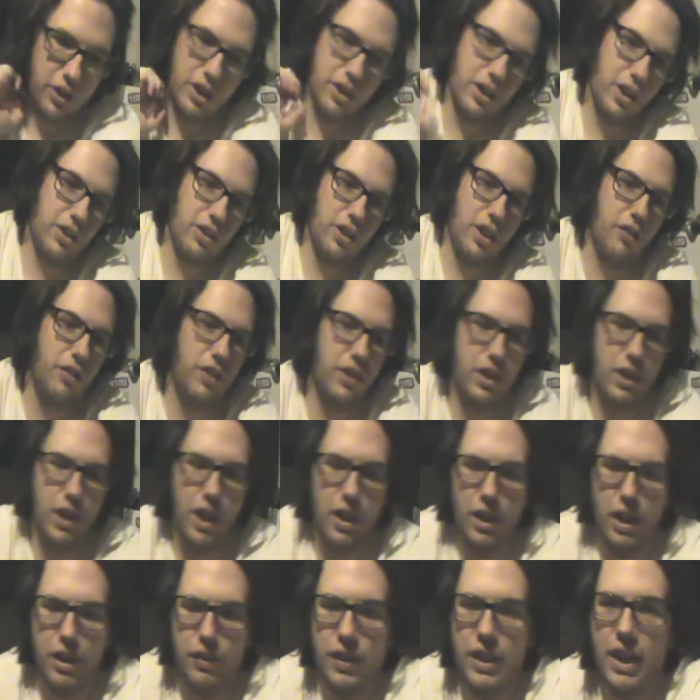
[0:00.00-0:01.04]
if
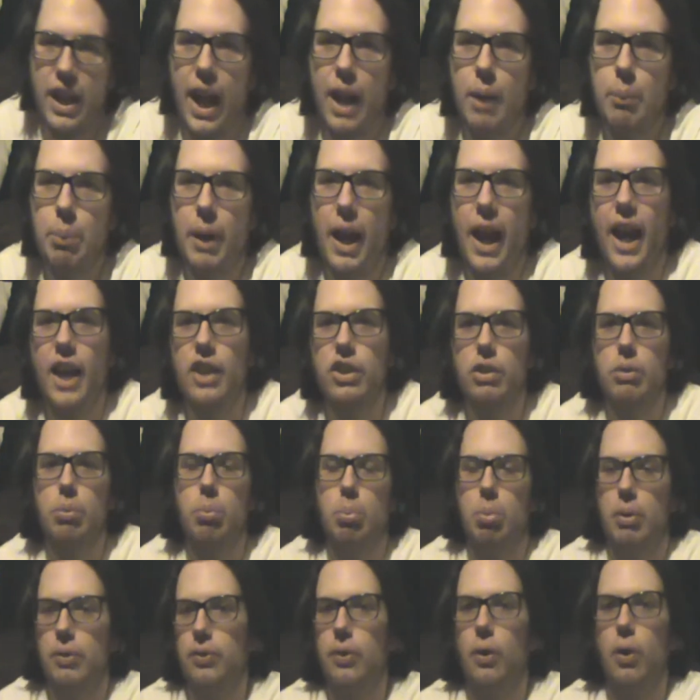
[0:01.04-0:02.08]
you can't pass
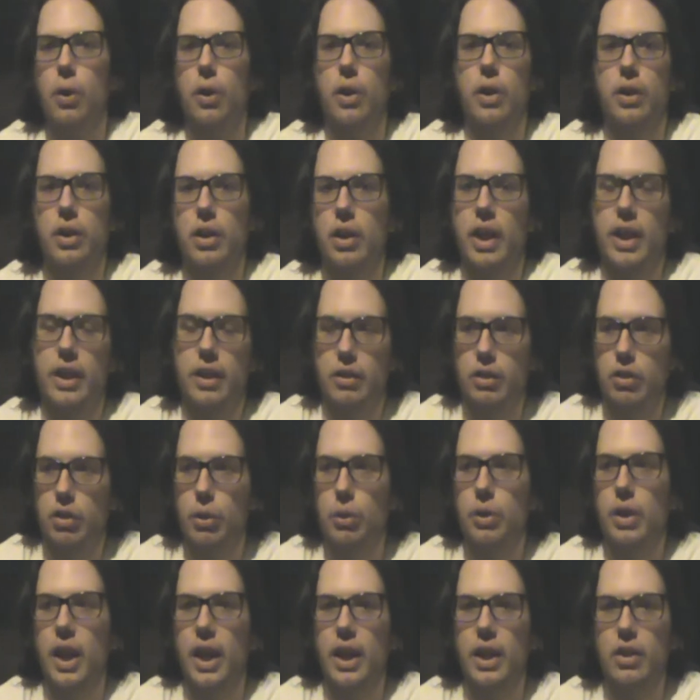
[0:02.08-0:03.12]
before, like,
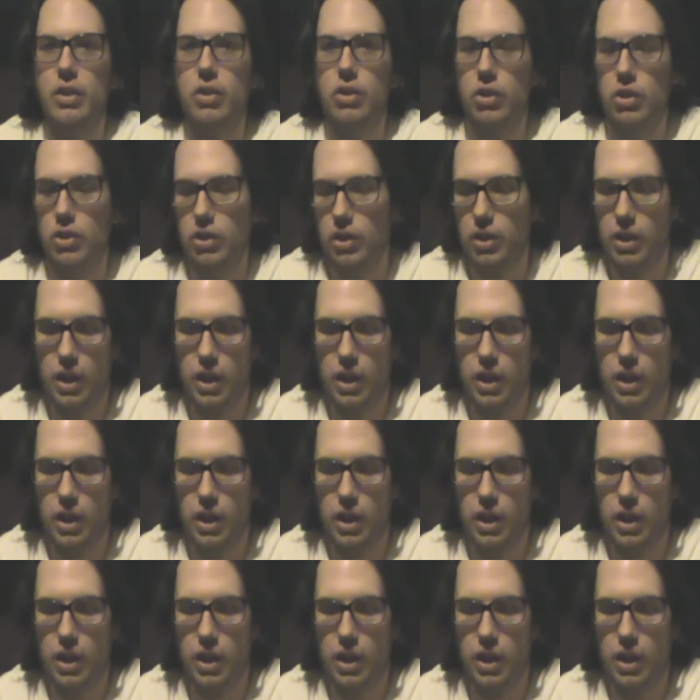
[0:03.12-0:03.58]
2 days,